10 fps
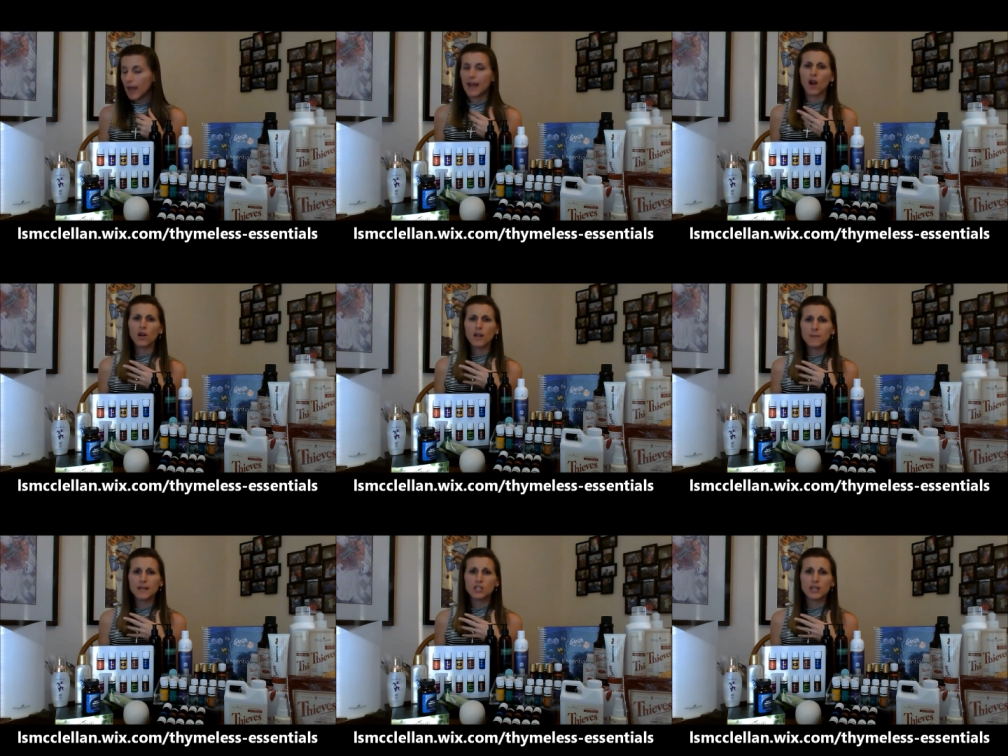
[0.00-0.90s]
And I already
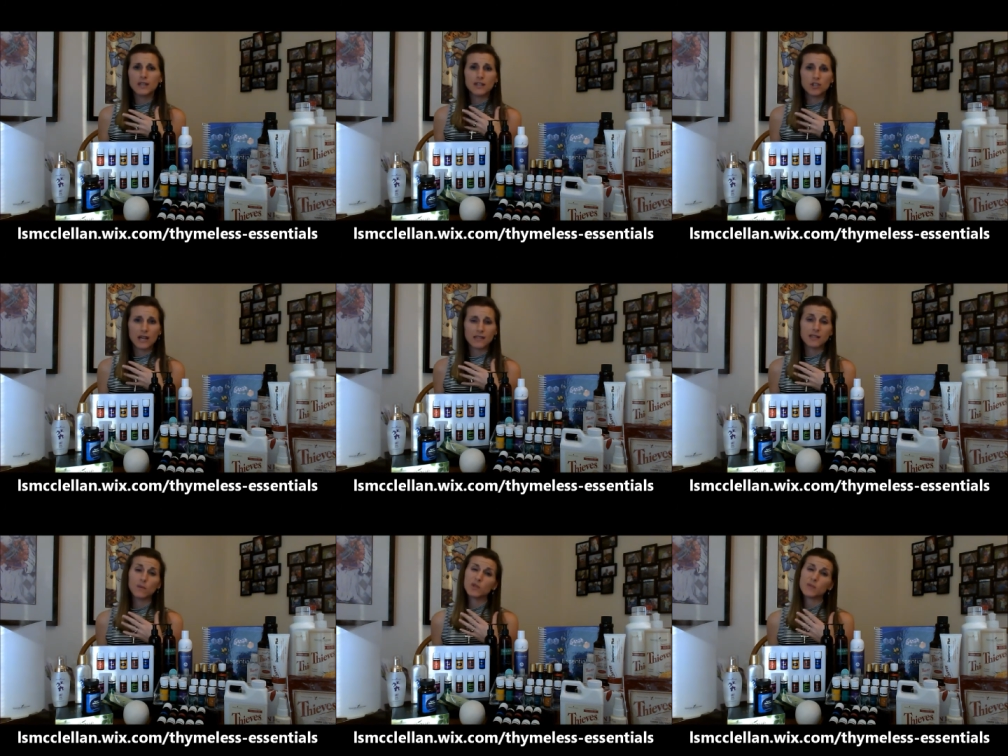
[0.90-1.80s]
mentioned
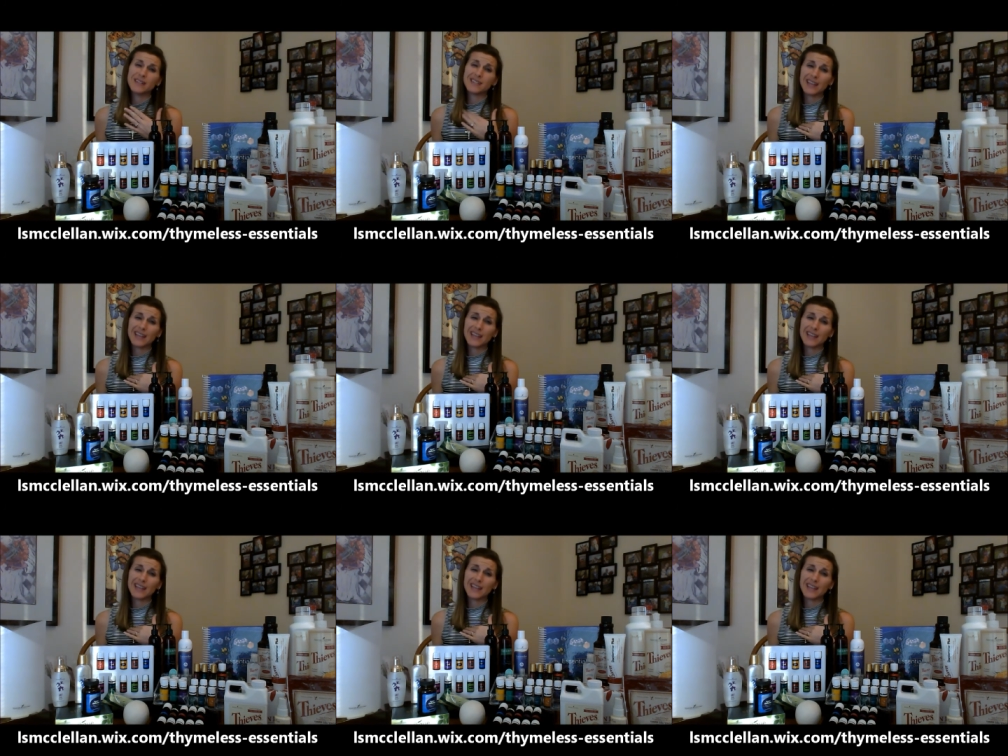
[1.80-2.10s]
ingesting, which means